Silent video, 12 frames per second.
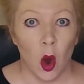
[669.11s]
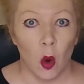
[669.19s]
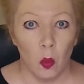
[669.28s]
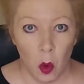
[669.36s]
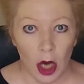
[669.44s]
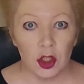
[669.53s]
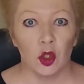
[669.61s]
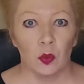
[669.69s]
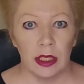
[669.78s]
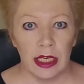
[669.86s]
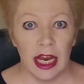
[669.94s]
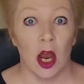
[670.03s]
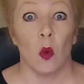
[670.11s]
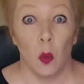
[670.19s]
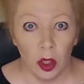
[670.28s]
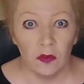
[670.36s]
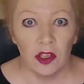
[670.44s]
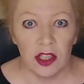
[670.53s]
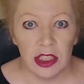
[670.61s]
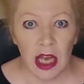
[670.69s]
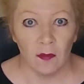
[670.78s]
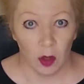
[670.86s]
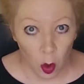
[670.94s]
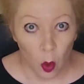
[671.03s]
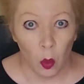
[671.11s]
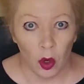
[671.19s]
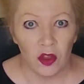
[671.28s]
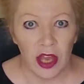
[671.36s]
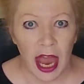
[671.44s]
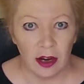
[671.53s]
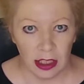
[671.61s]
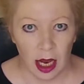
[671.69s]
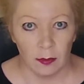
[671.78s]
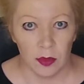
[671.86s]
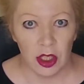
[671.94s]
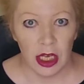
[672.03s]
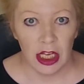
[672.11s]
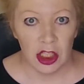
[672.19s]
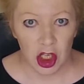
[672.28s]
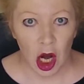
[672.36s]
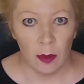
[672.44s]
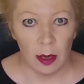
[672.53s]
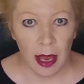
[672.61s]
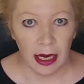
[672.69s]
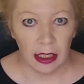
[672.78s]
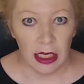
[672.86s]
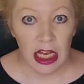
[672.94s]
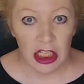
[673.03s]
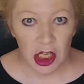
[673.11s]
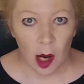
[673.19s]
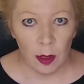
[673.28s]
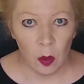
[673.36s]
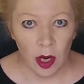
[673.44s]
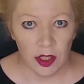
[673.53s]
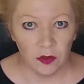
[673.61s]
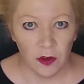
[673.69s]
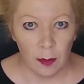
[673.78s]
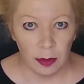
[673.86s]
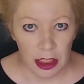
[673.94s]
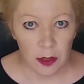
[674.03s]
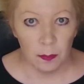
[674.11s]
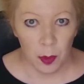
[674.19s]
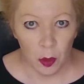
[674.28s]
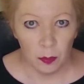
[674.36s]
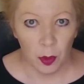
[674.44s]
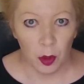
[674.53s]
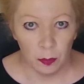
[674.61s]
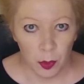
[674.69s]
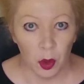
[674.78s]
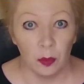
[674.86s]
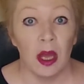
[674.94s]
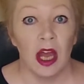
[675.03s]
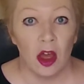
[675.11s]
Why should we care? What have you discovered? What are the outcomes? Tell me about it. Tell me why it's fabulous. Boom, boom, boom.